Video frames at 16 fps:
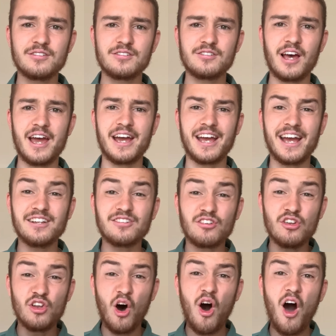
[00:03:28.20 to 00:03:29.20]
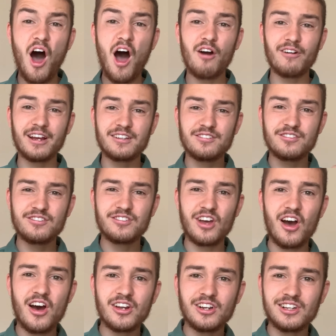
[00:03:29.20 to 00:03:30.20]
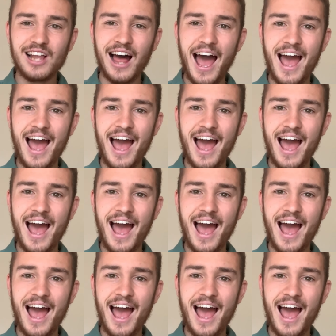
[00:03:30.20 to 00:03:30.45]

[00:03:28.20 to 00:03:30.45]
saying? It's not our external